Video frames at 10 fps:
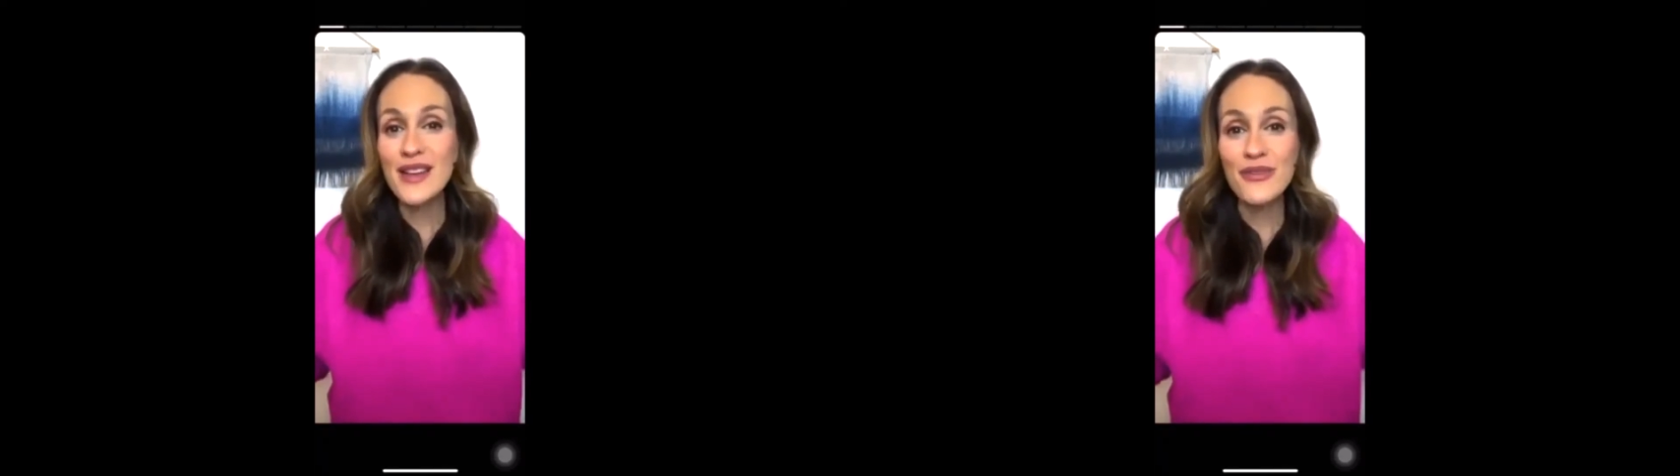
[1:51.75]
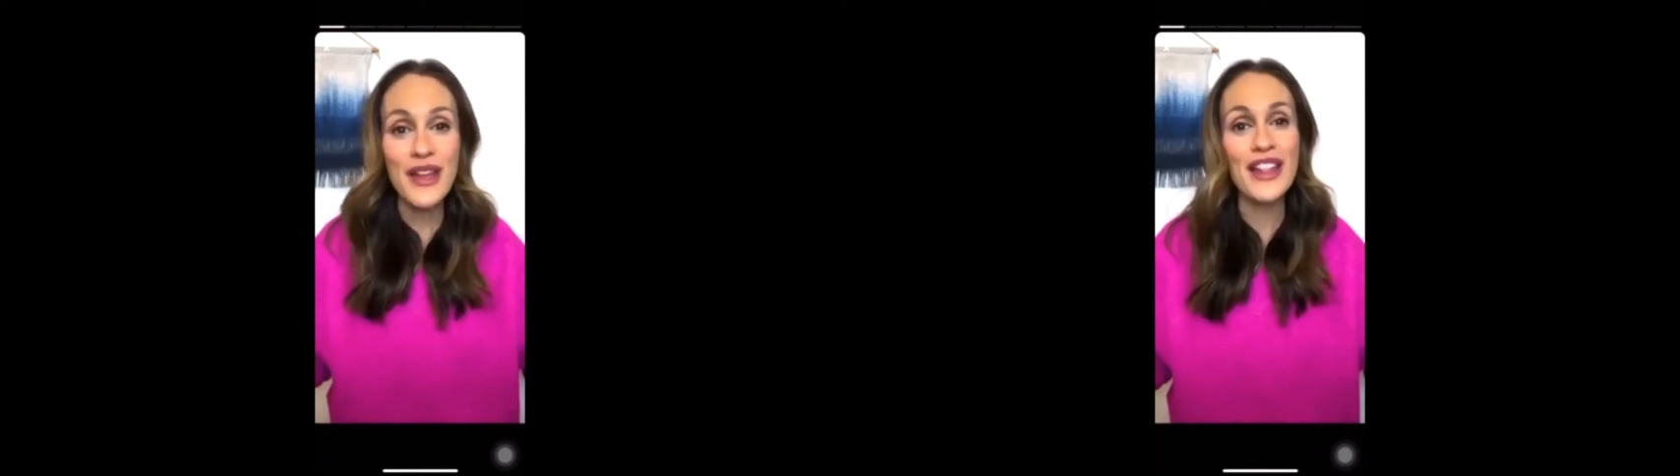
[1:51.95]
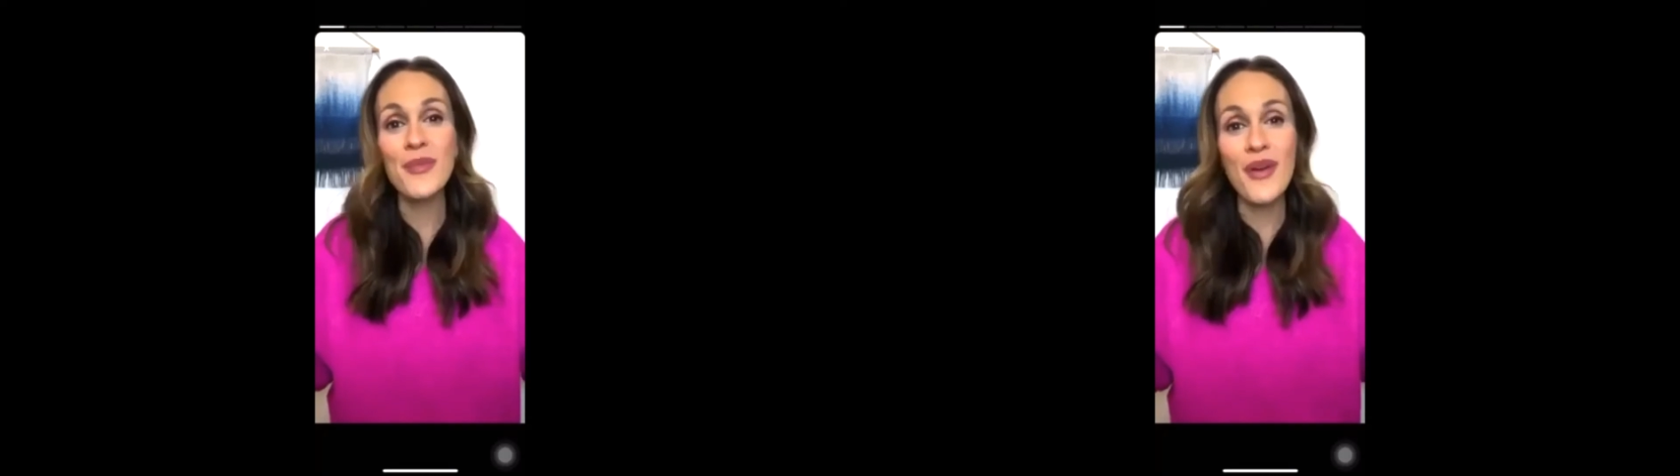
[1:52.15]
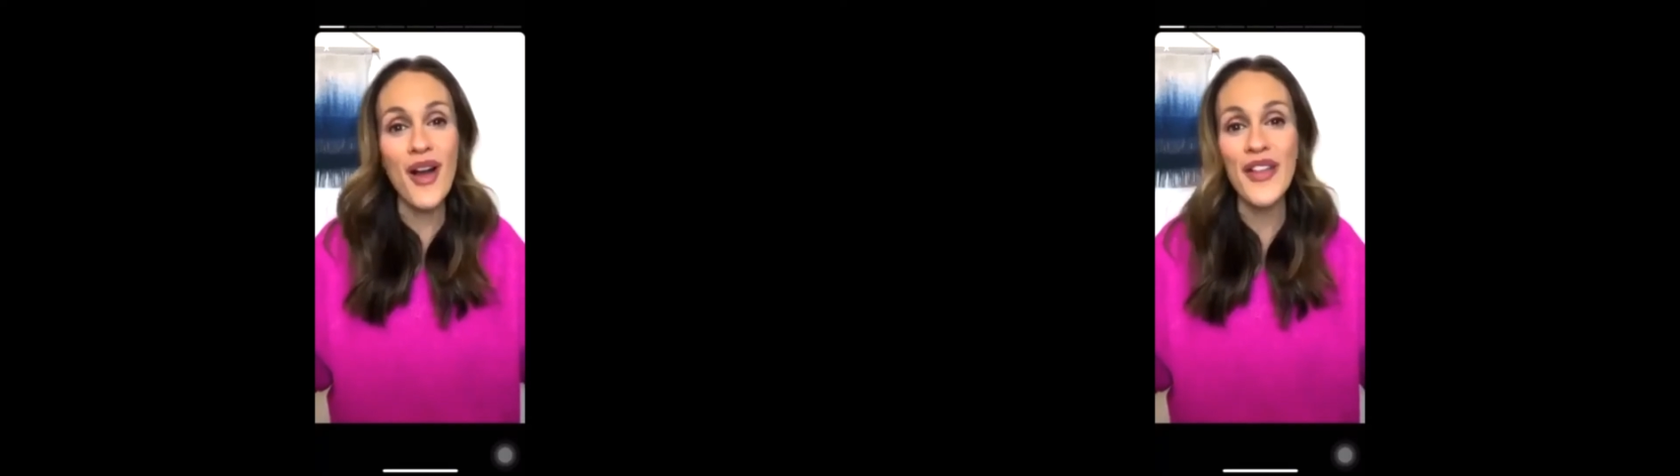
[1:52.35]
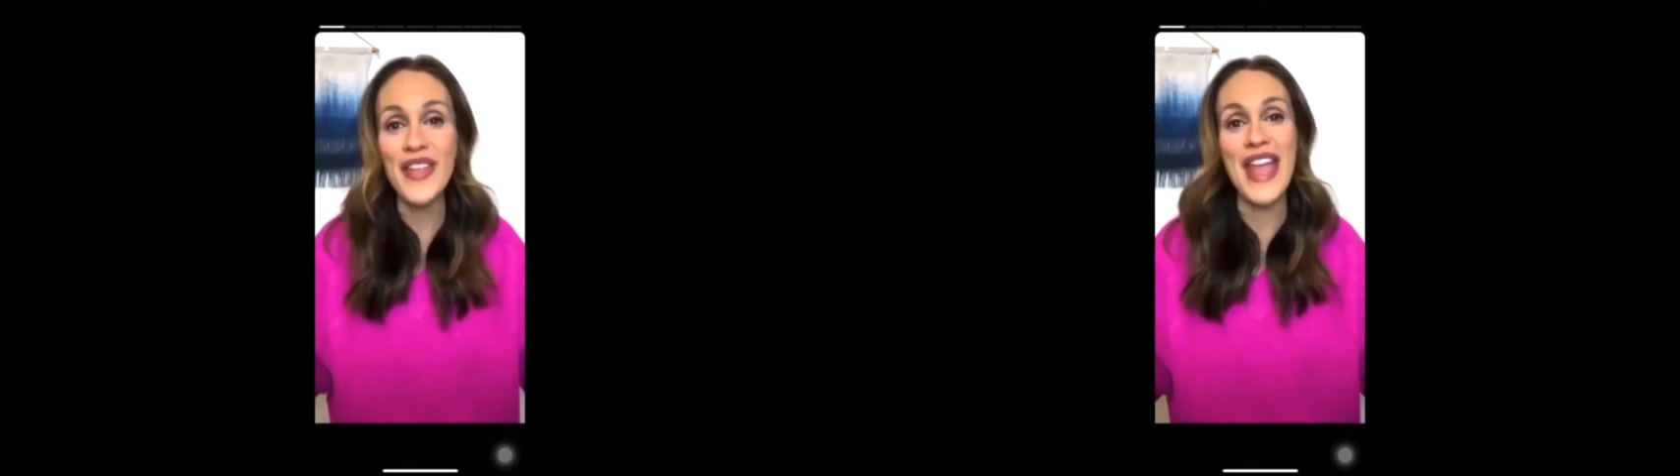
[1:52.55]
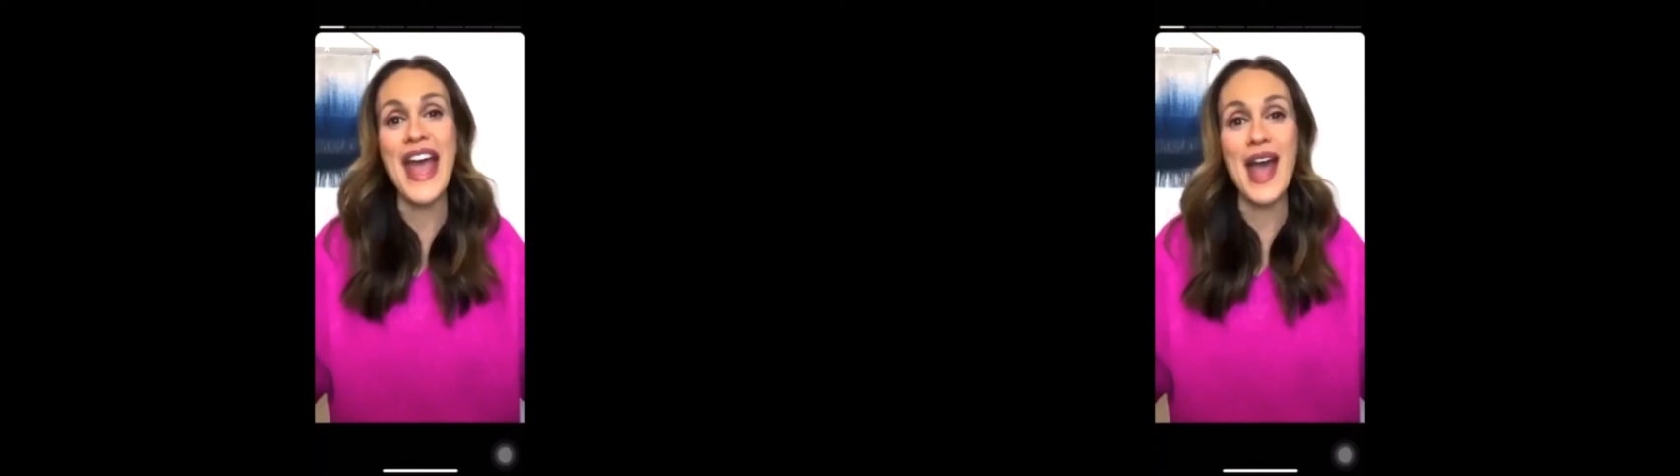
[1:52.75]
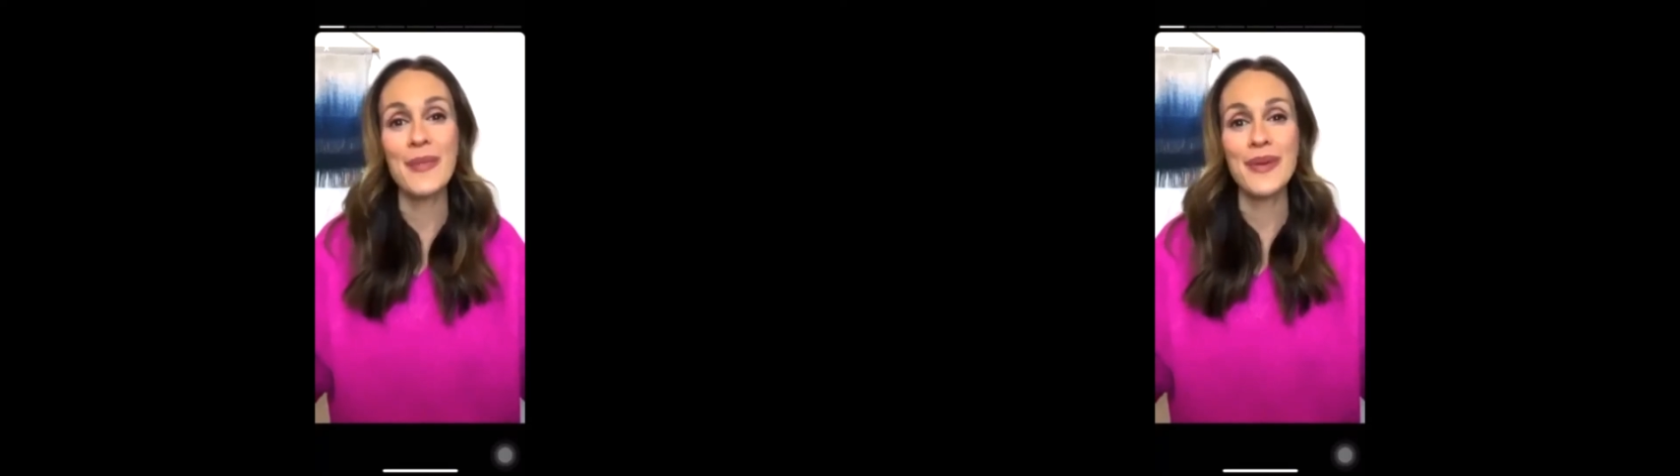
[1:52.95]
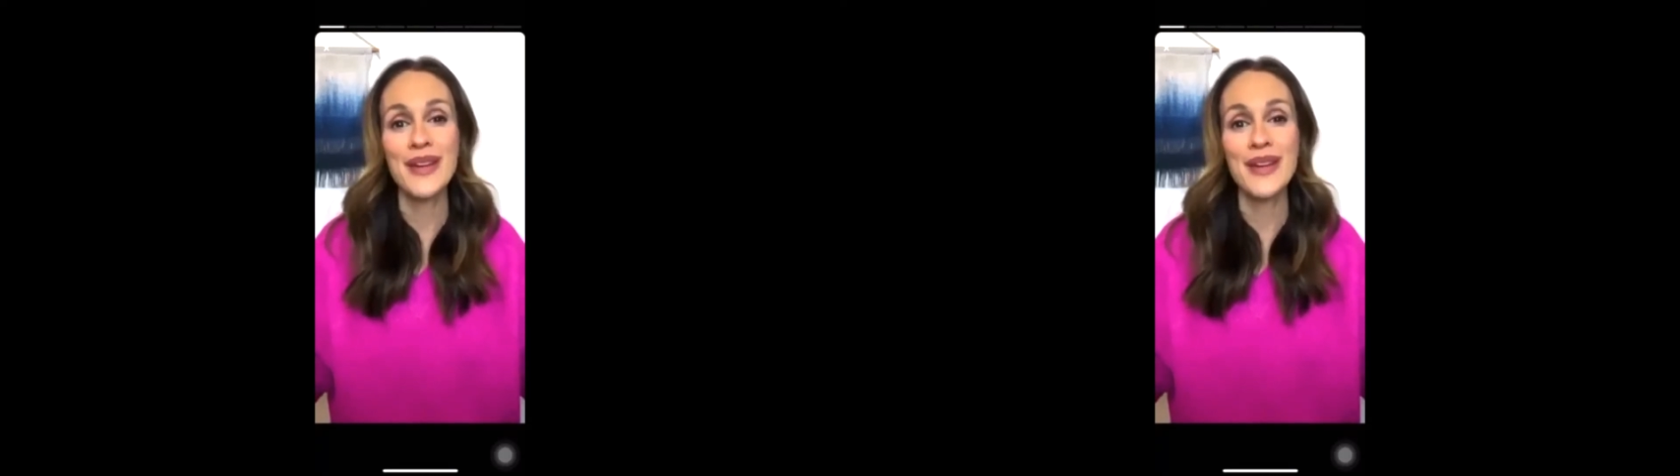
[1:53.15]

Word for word: available on the app.